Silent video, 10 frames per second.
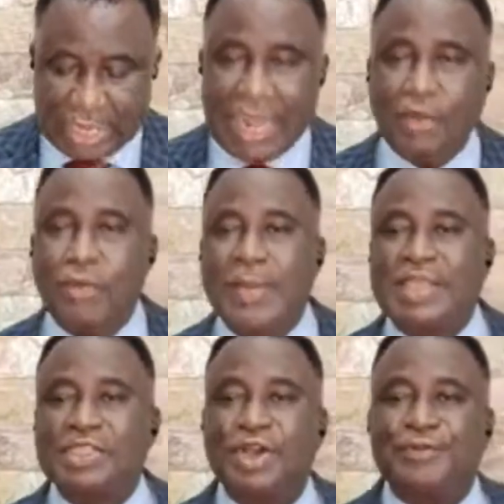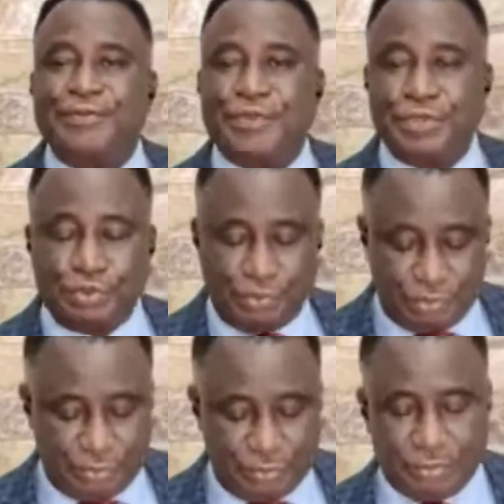And I will mention few.
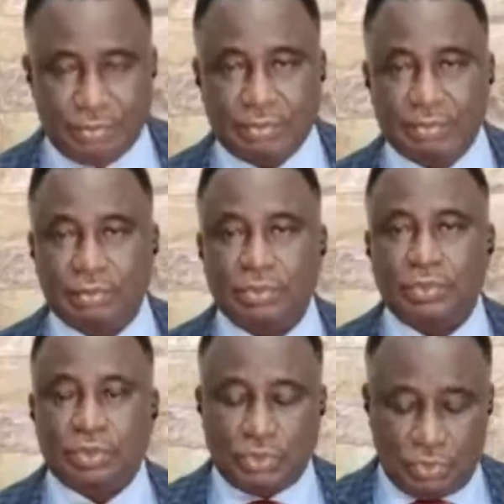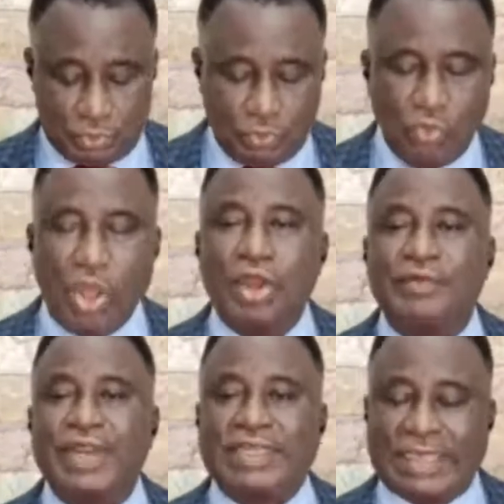One
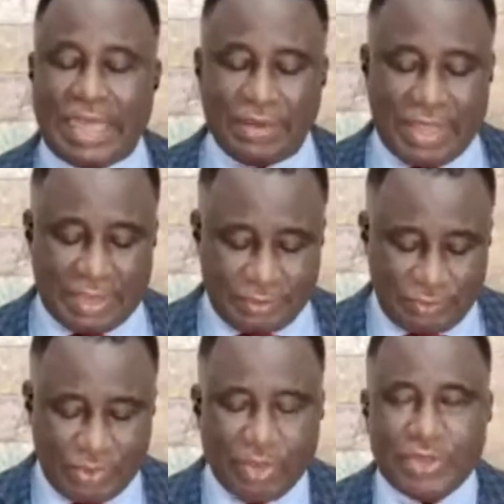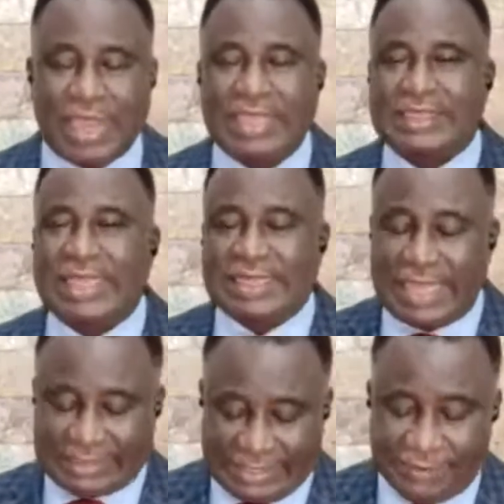of the towers where we can set
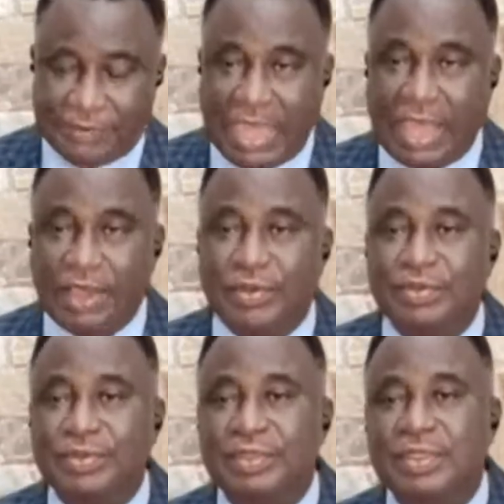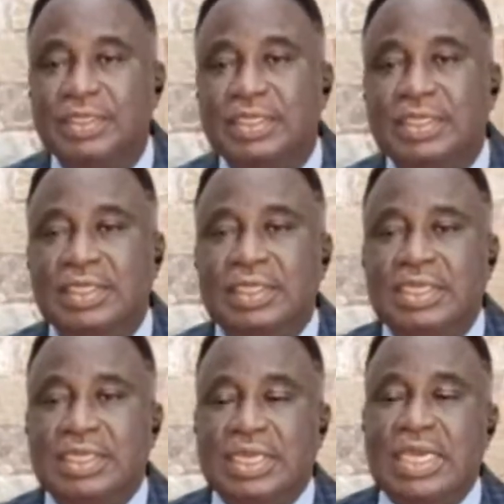ourselves now
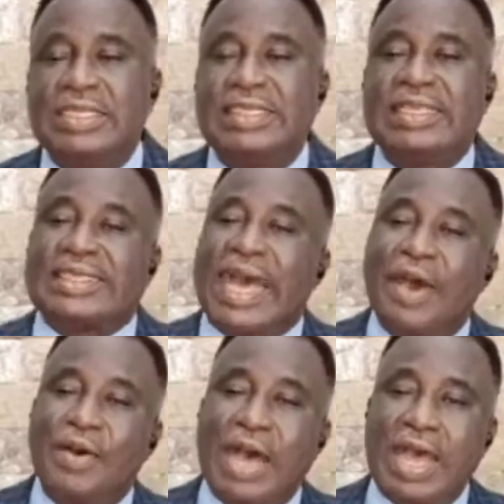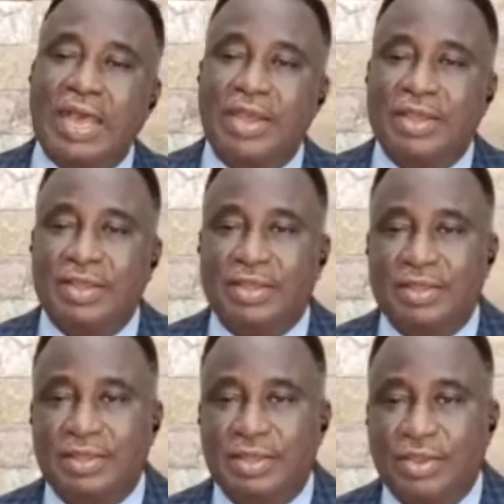is the tower
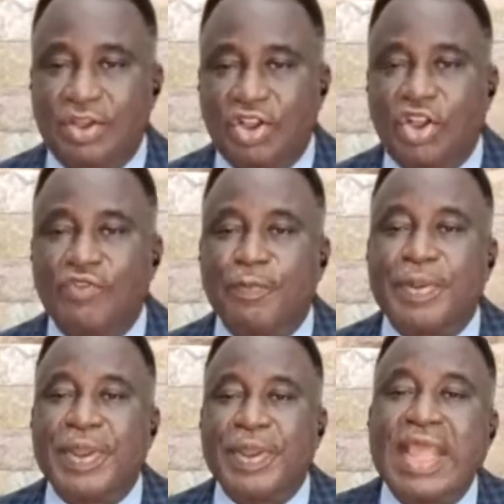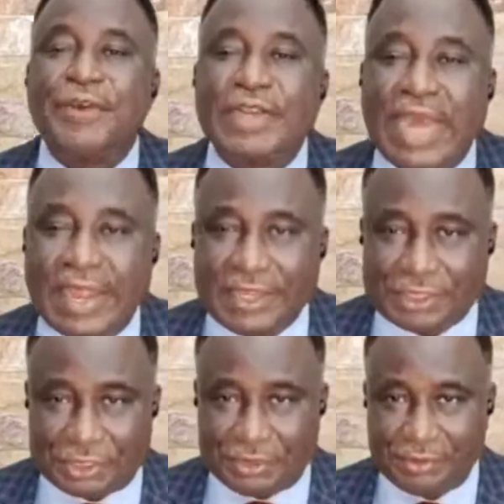of prayer for
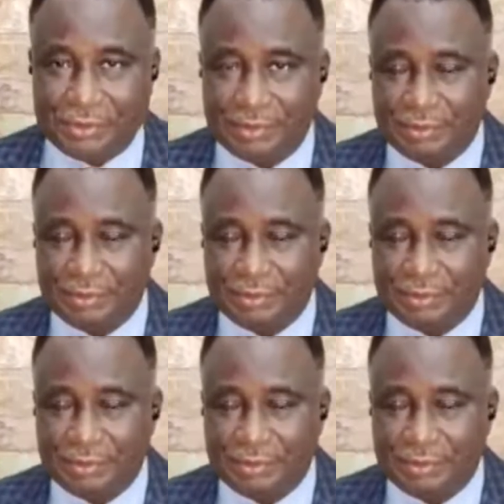direction.